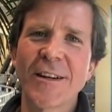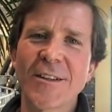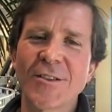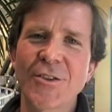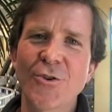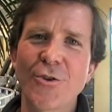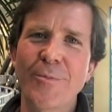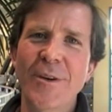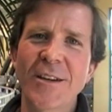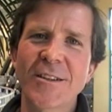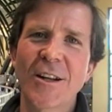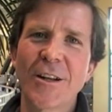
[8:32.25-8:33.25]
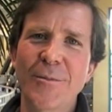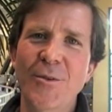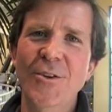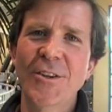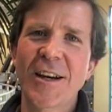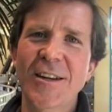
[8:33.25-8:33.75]
That's the European
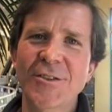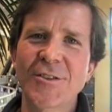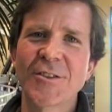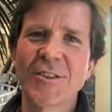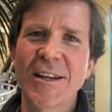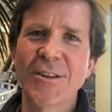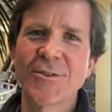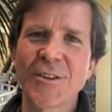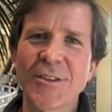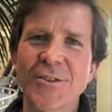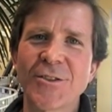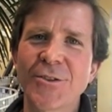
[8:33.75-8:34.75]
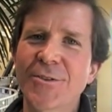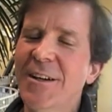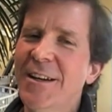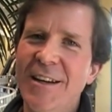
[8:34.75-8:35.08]
Telecommunications Standards Institute.